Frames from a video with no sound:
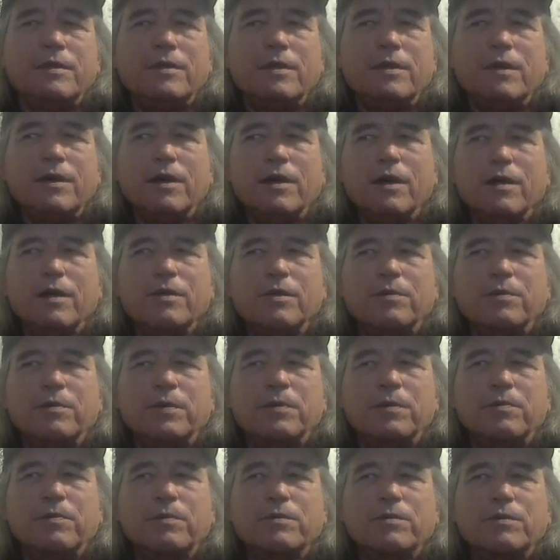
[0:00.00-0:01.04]
other
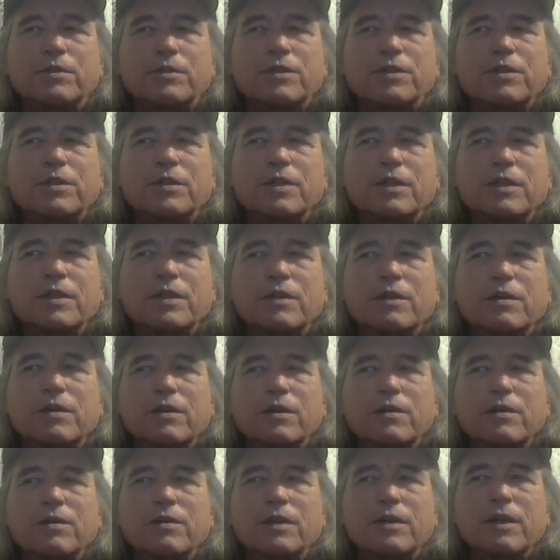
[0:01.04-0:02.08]
people's shit
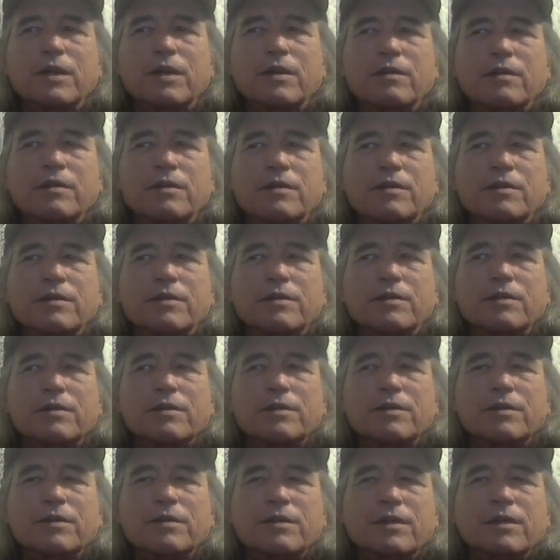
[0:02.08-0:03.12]
on there and
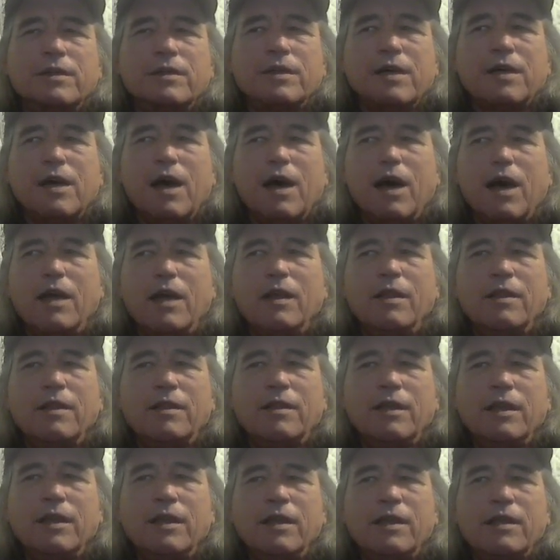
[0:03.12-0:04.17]
I didn't
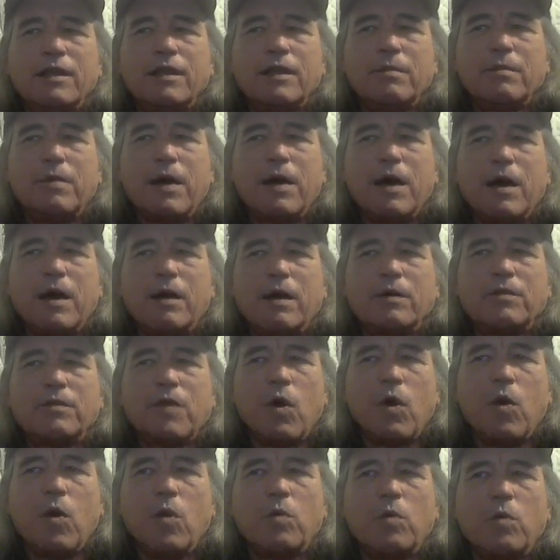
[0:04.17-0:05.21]
think about
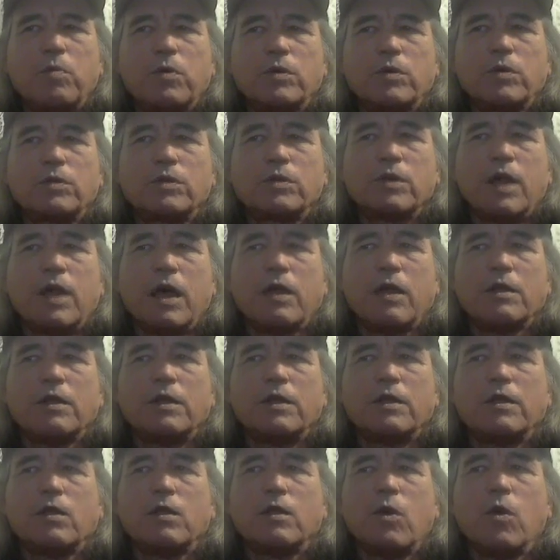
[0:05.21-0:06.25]
the whole
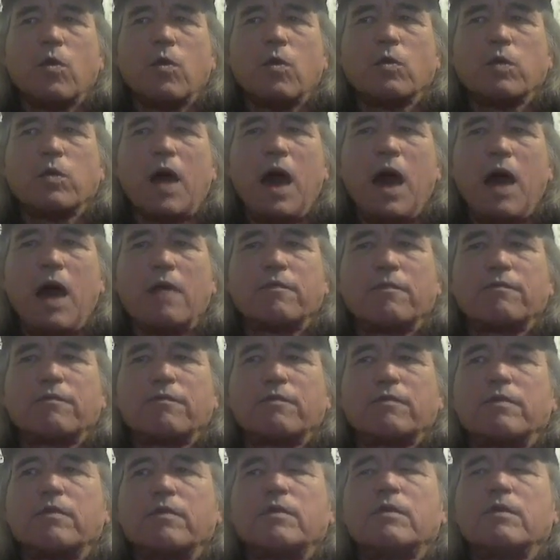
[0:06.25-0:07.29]
personality and the whole life,
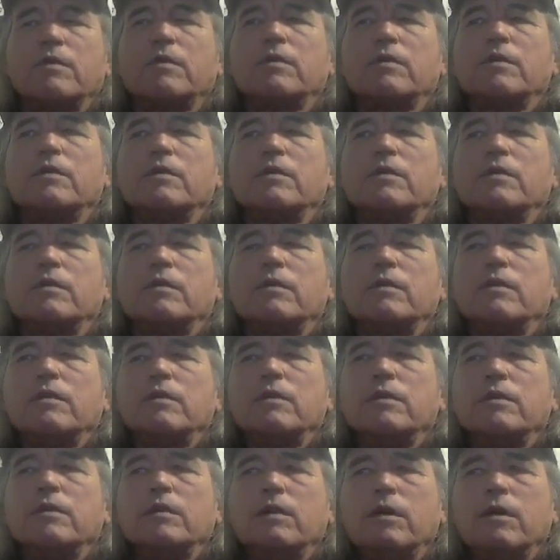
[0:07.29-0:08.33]

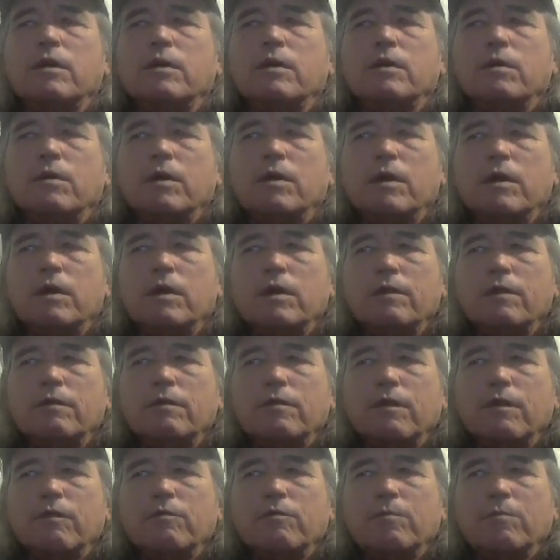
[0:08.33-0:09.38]

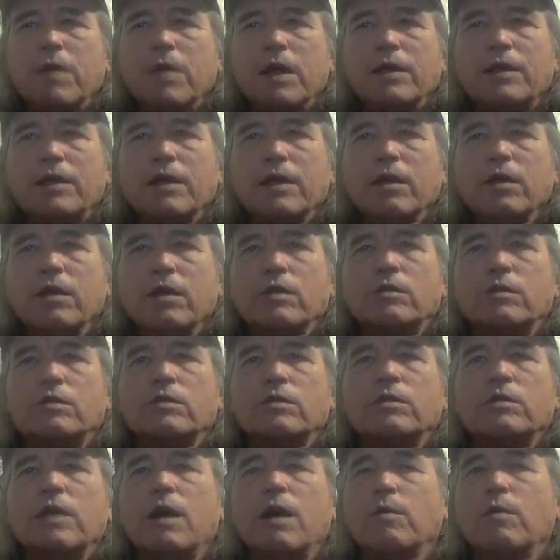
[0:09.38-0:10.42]
of my
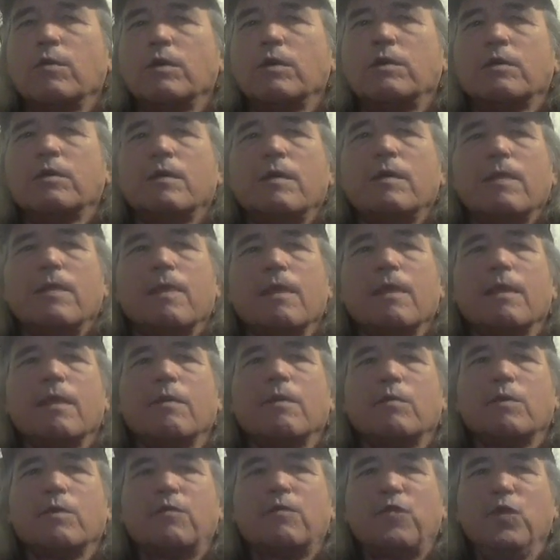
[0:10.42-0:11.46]
character. Now with
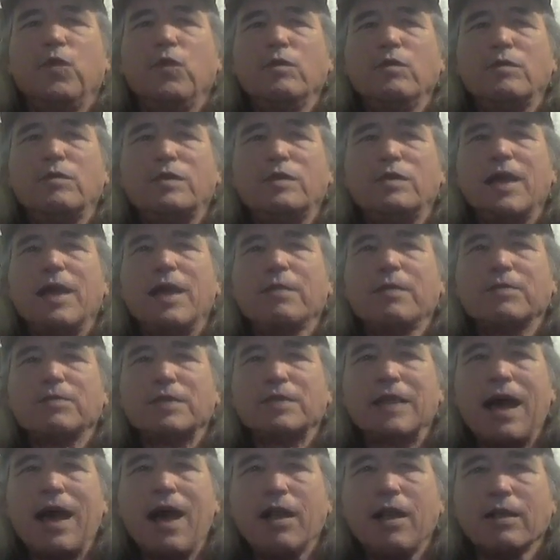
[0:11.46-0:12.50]
Food Stamp
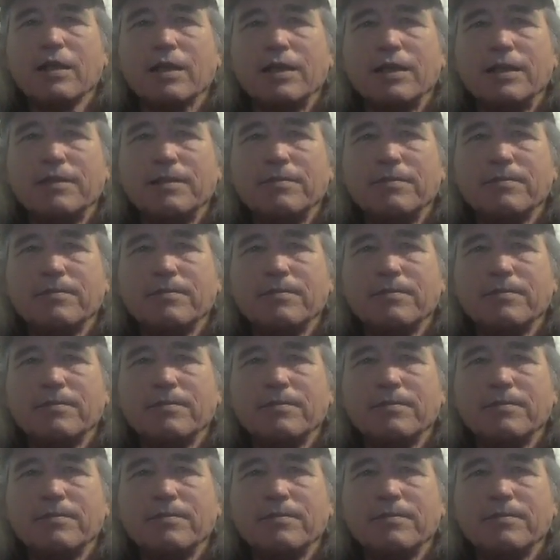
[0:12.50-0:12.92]
Sally,